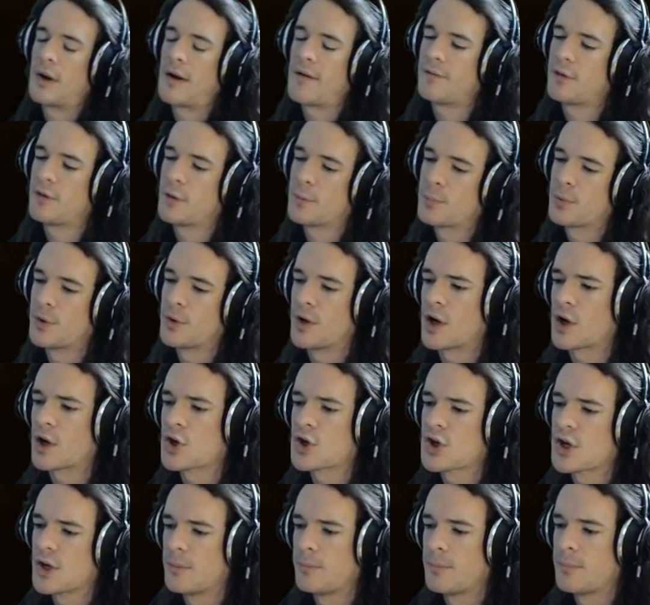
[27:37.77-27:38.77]
have your
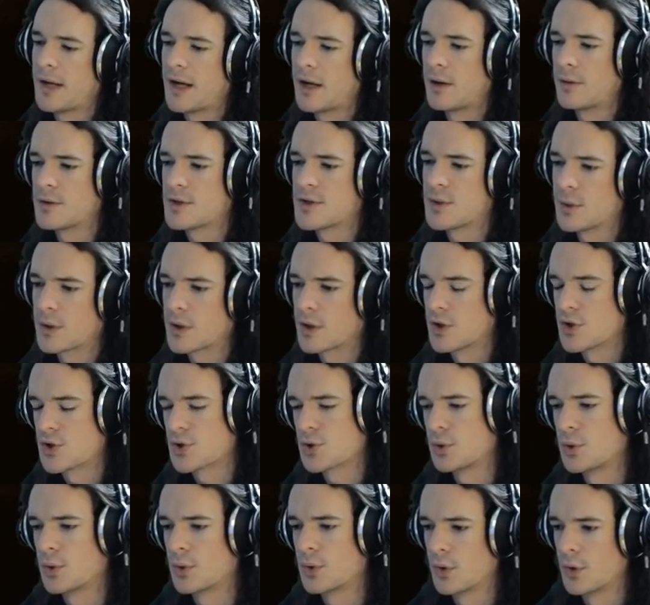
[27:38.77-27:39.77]
production bound to a
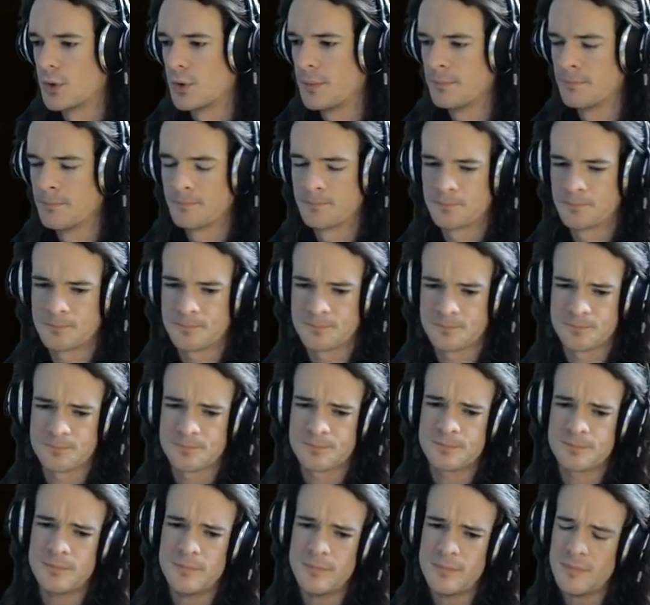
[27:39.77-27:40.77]
control group,
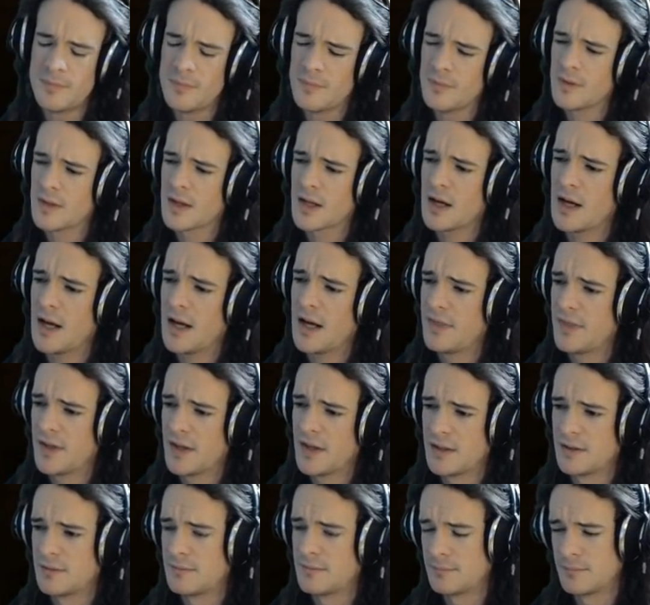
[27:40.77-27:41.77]
and
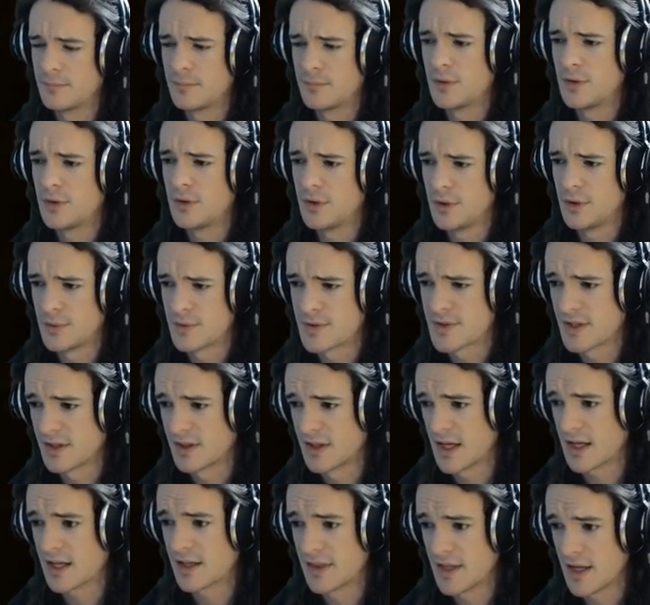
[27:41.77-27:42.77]
then you
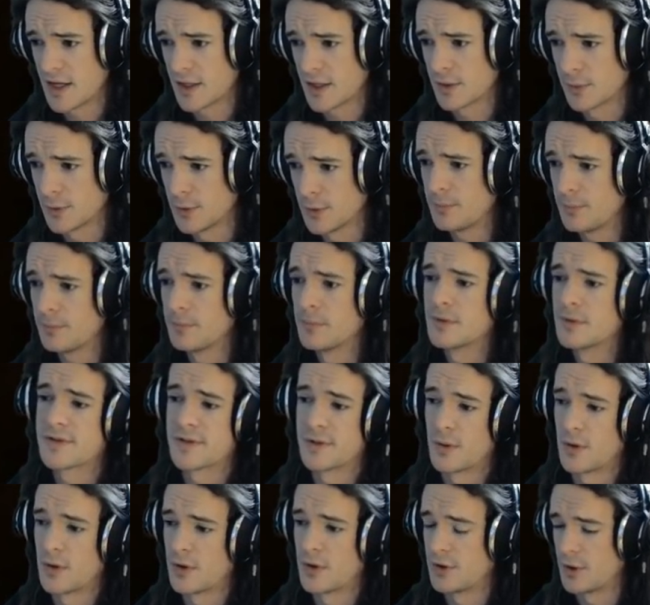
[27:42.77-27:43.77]
select that group,
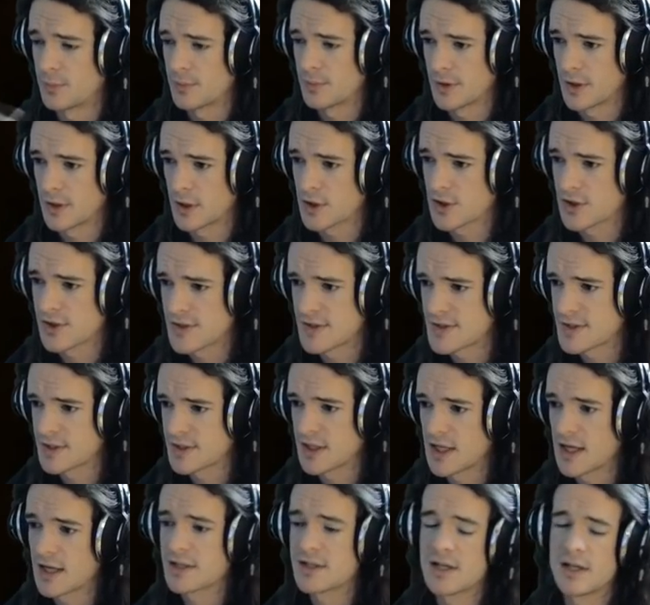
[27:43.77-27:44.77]
so all your production is
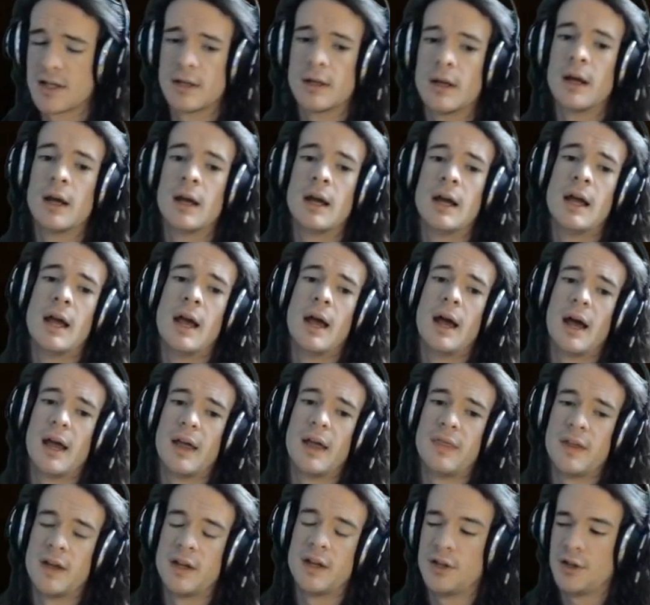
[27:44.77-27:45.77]
selected,
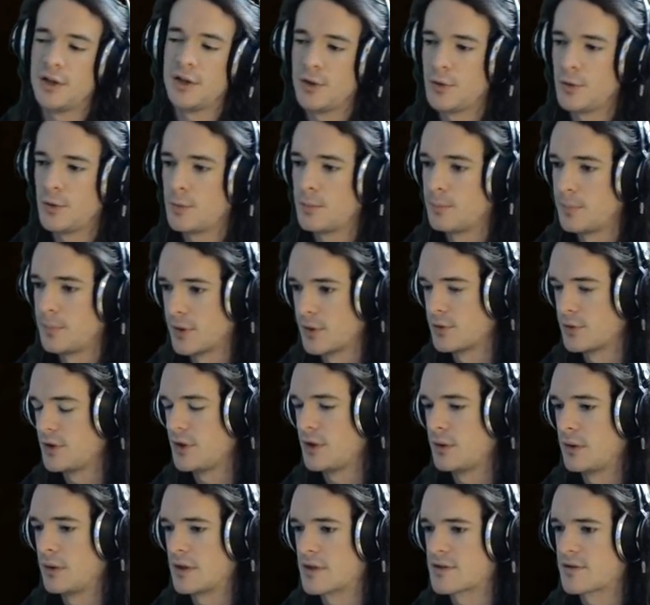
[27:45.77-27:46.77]
and then you build
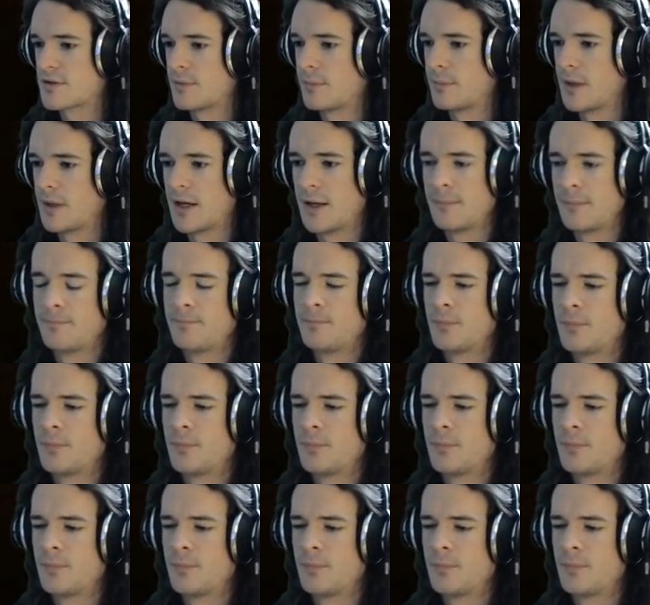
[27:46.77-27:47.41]
units from that.